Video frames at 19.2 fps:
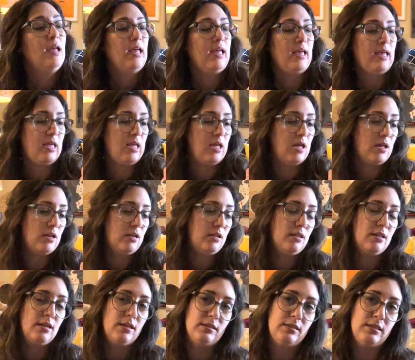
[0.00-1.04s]
And
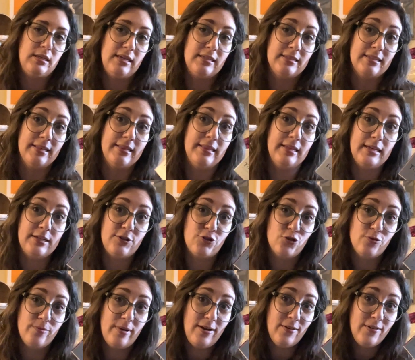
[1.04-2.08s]
this is a
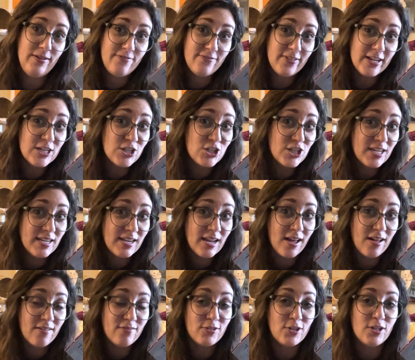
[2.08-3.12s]
literary fiction
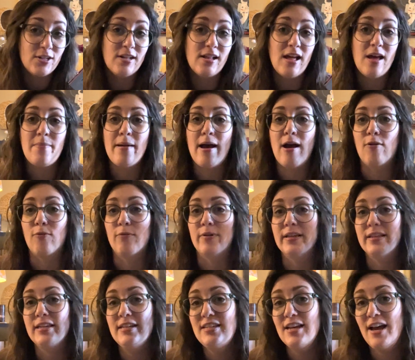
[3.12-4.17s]
novel about
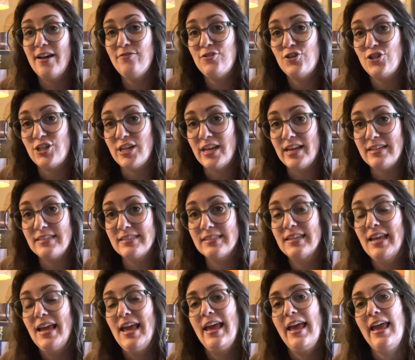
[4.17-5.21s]
really tough shit.
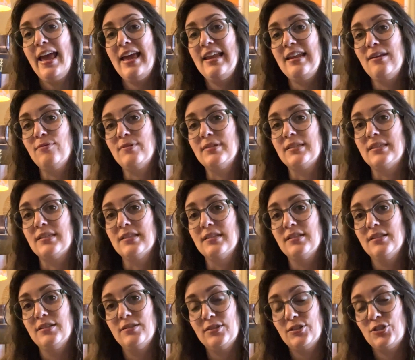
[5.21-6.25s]
And it was
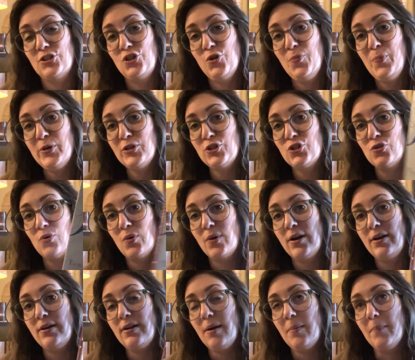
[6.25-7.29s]
super
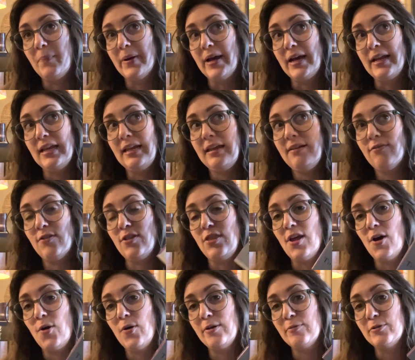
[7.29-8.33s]
short, but even
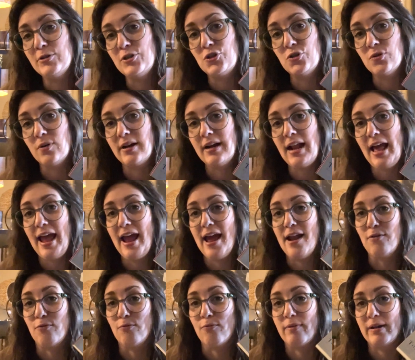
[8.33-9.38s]
though it was short, I had
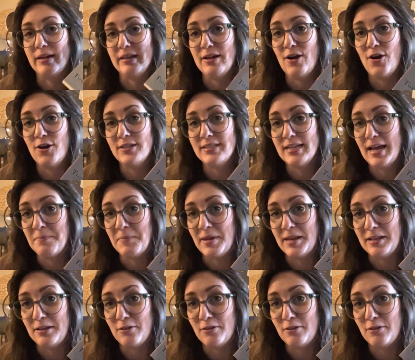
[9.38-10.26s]
a really hard time getting